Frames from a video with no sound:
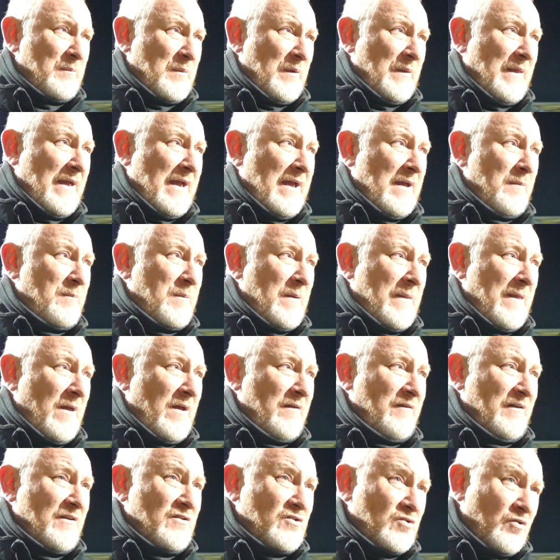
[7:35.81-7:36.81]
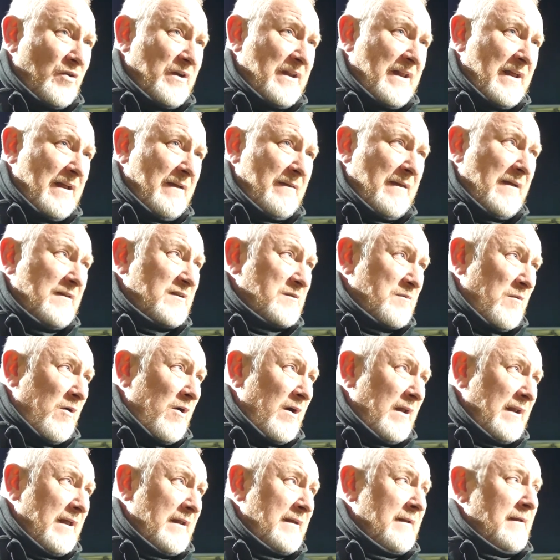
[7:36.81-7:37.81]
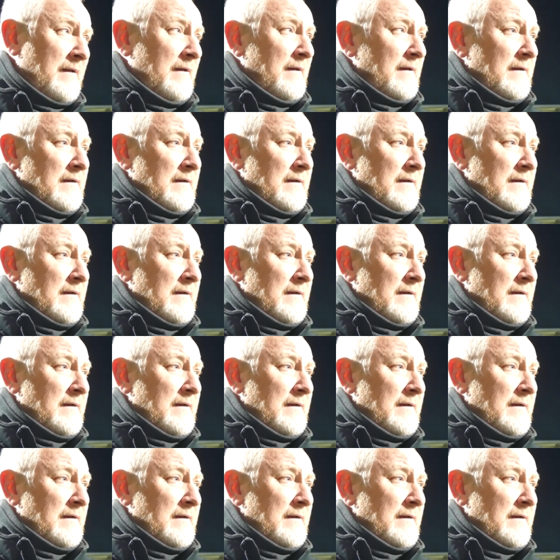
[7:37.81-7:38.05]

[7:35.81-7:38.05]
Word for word: But they're but they've enjoyed it, they're smiling.